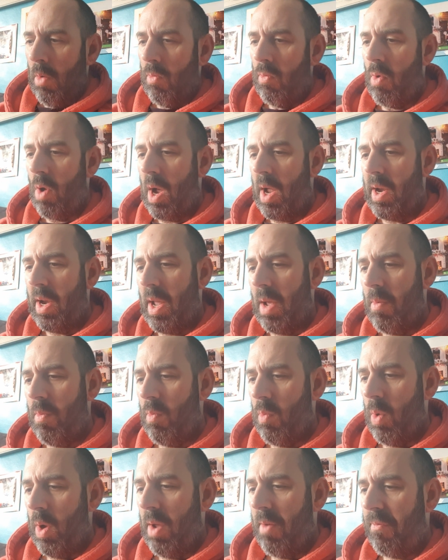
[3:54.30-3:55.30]
Right,
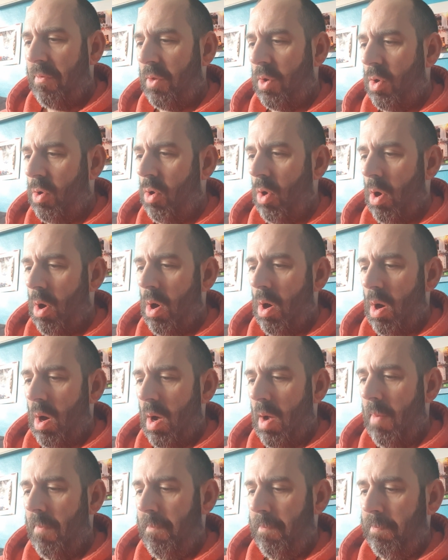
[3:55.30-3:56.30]
then we've got,
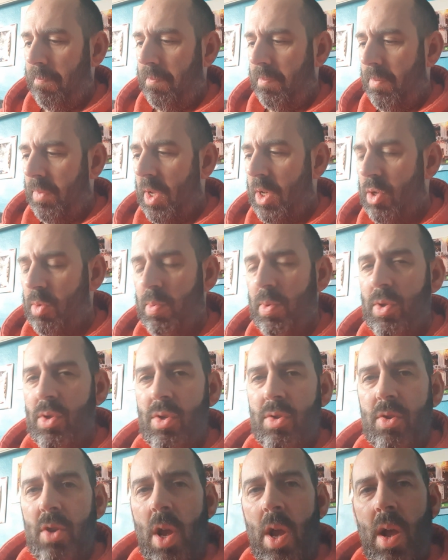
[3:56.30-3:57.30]
this
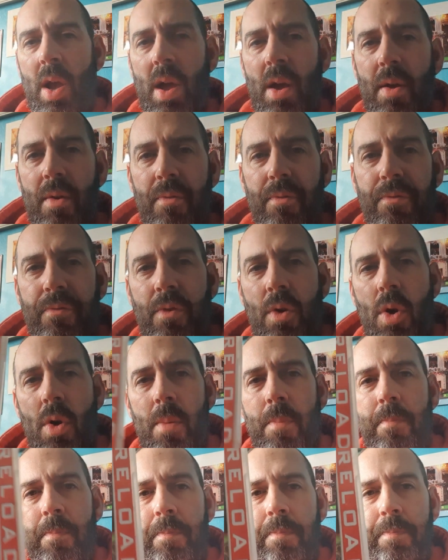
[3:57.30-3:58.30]
was
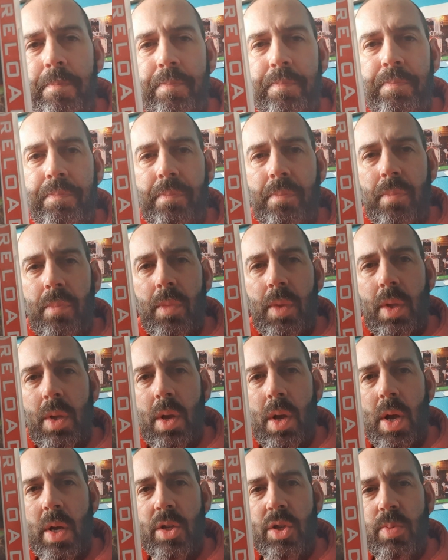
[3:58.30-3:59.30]
from
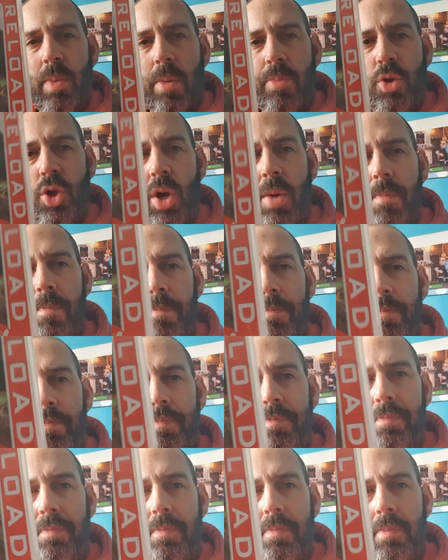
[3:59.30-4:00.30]
Swap Shop.
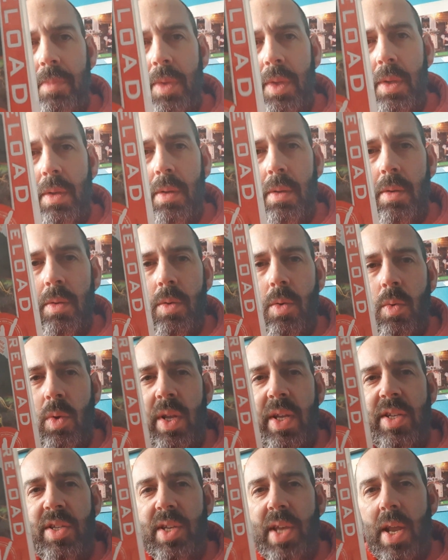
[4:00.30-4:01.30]
Oh,
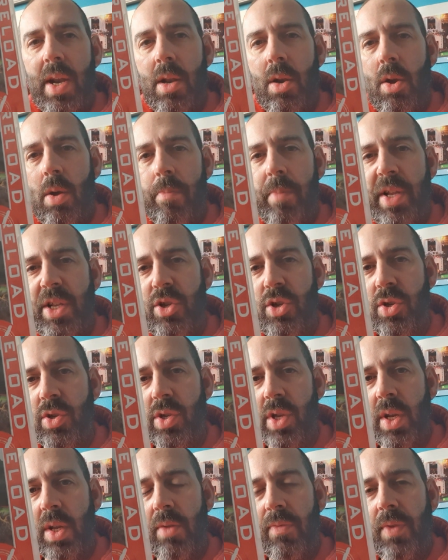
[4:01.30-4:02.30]
Lee's getting a lot of
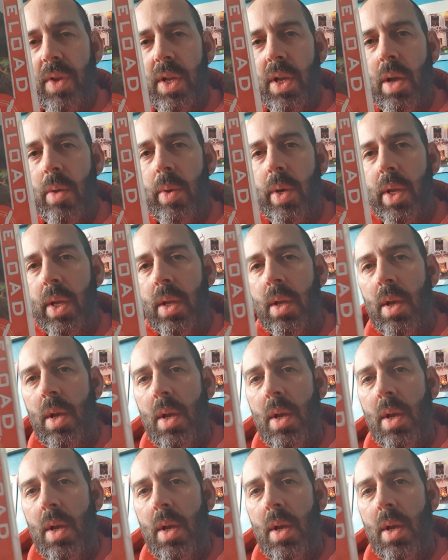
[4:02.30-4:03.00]
mentions in this video, isn't he?